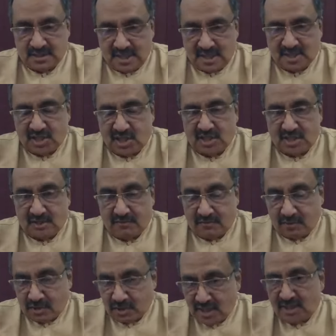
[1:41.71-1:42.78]
sanction
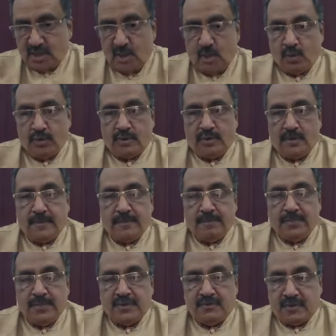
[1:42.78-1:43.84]
letter for that loan
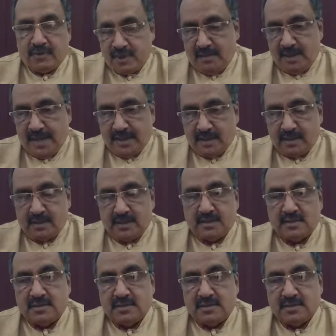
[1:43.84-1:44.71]
from the bank.